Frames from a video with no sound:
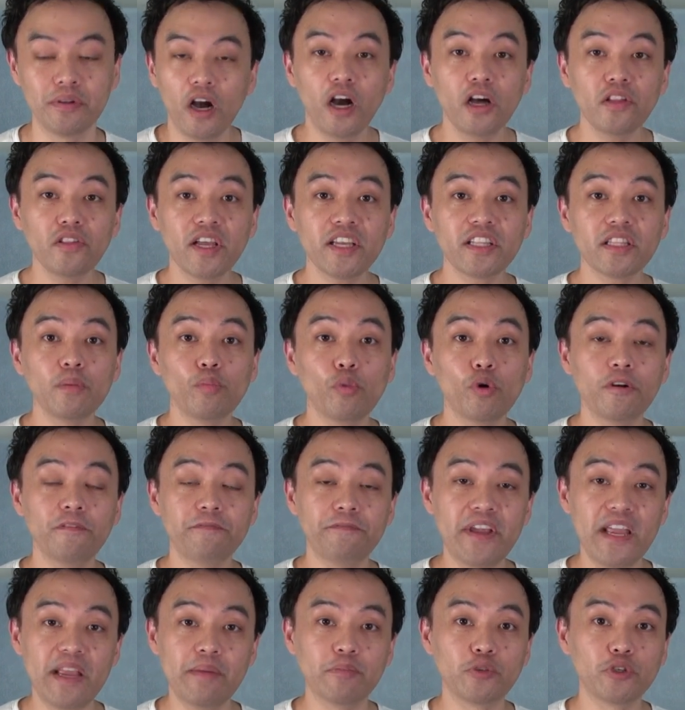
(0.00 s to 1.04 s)
Unlike the more
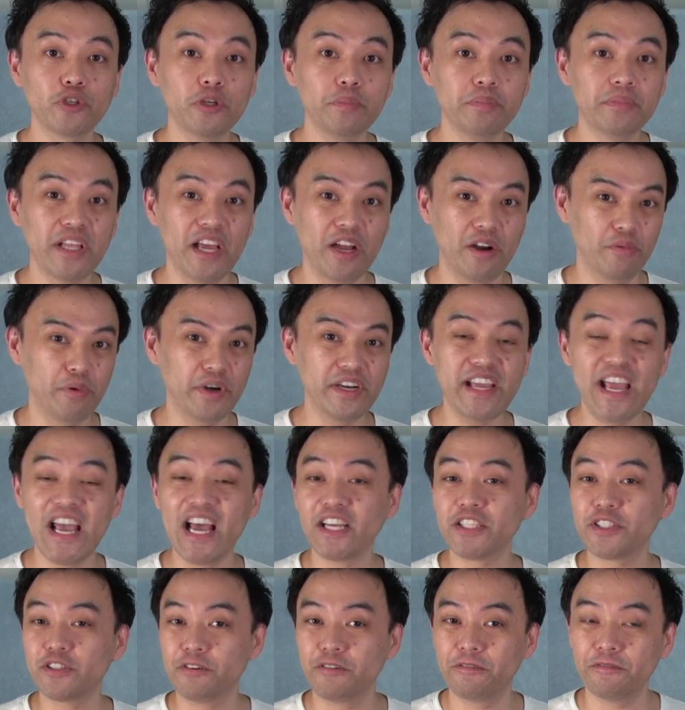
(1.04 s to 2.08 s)
famed group that already
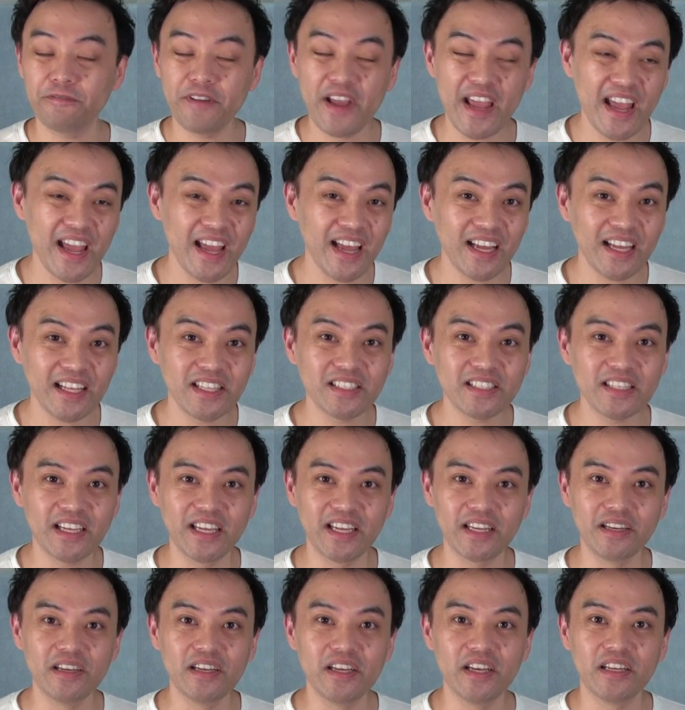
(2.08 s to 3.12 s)
has their fans
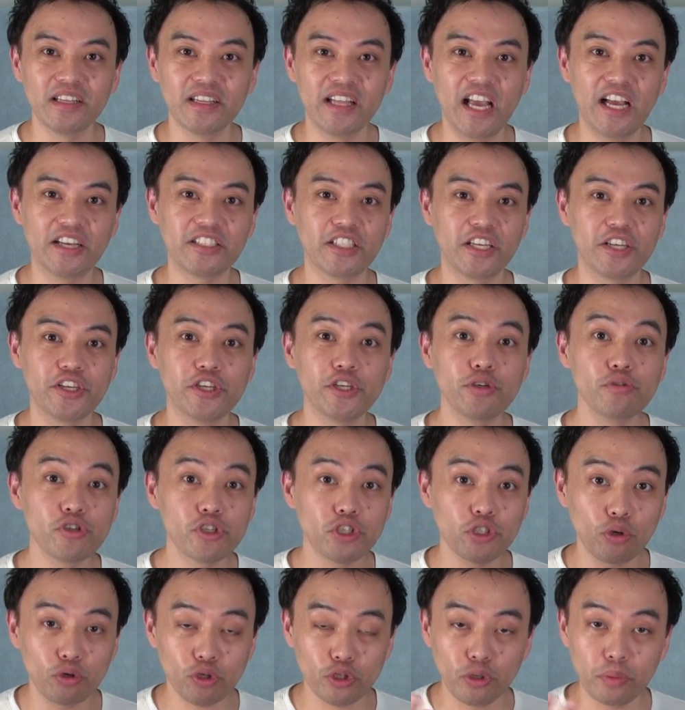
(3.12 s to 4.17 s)
and has a
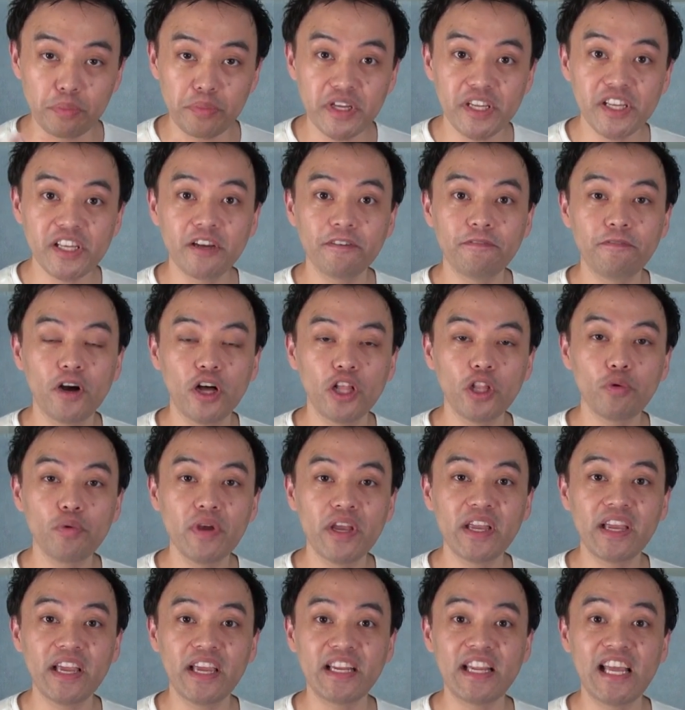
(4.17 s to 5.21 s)
huge social media
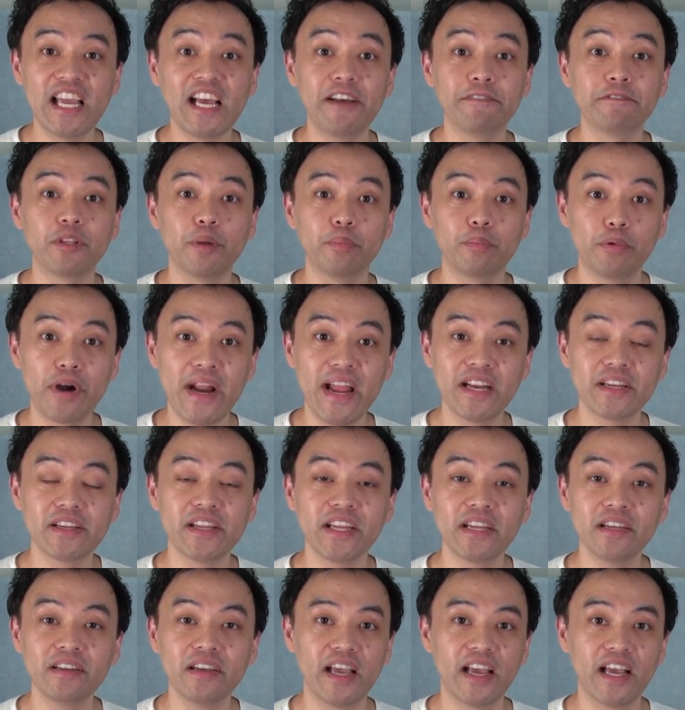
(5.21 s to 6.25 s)
following and have the
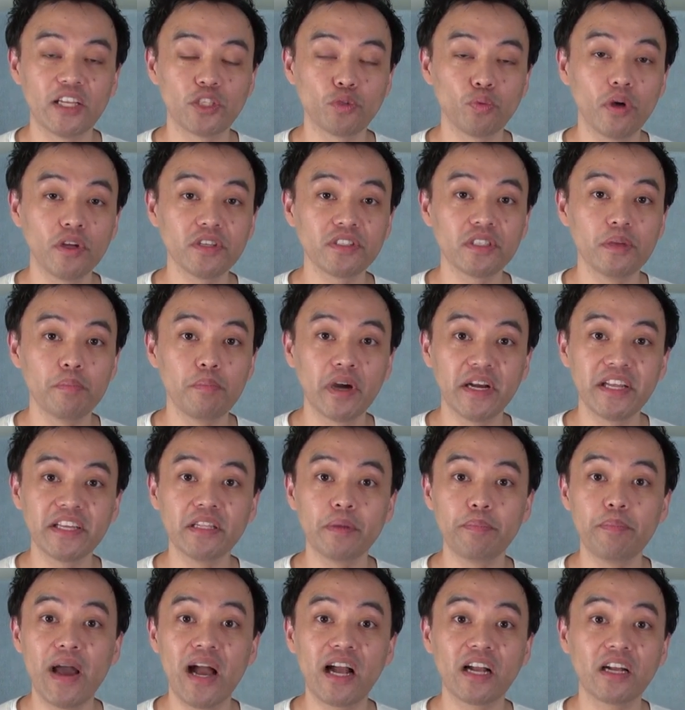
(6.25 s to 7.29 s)
branding as well as the money
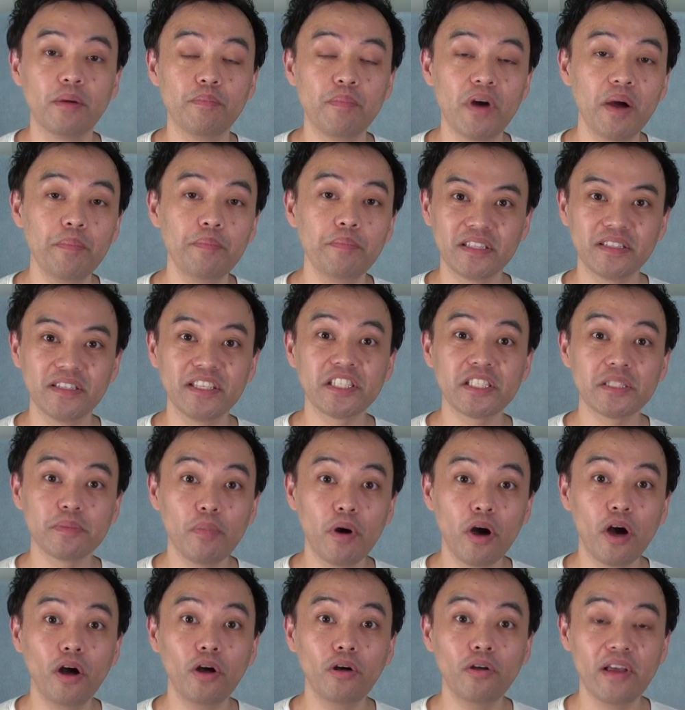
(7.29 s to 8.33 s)
to back them up, these
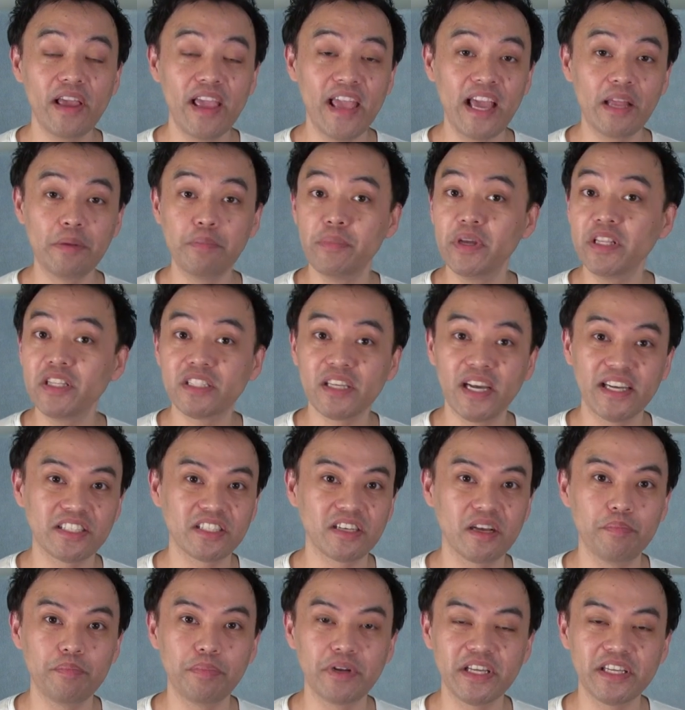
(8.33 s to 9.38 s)
small and
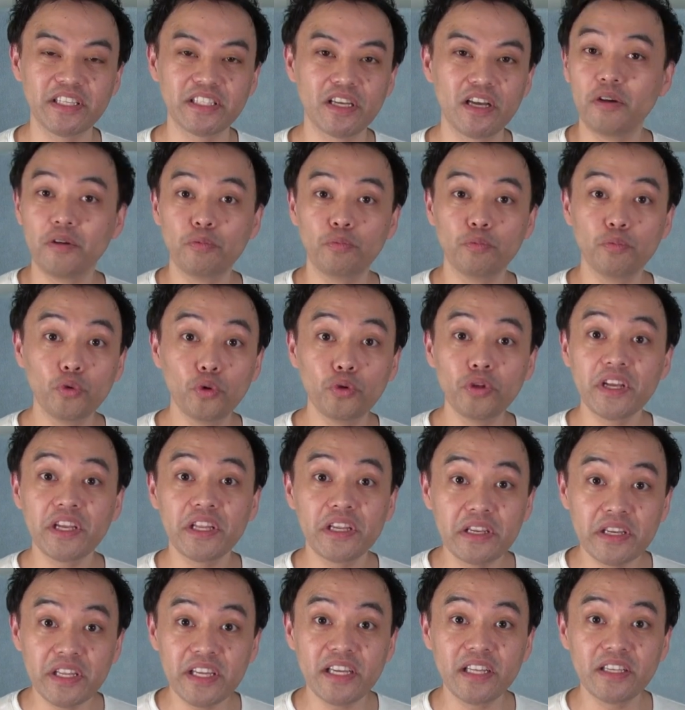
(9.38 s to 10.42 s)
mid-sized companies really
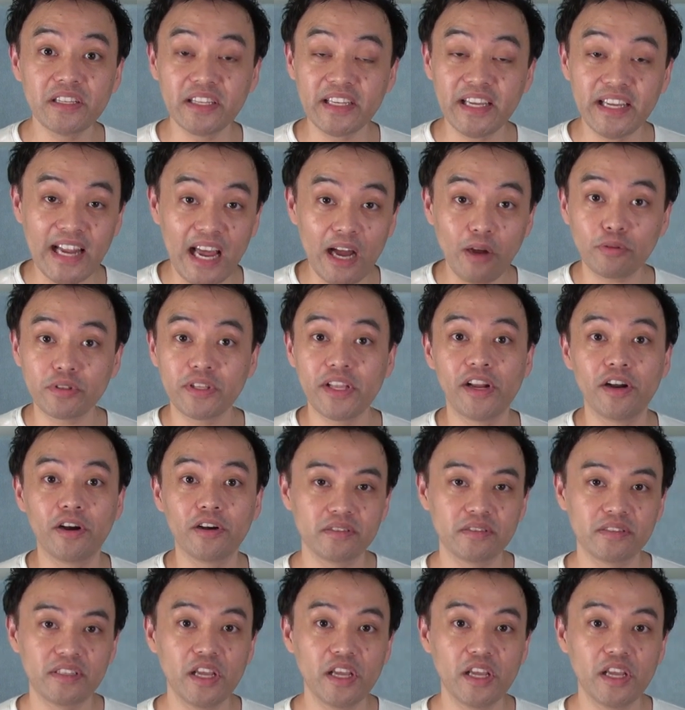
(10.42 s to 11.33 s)
need to get out there.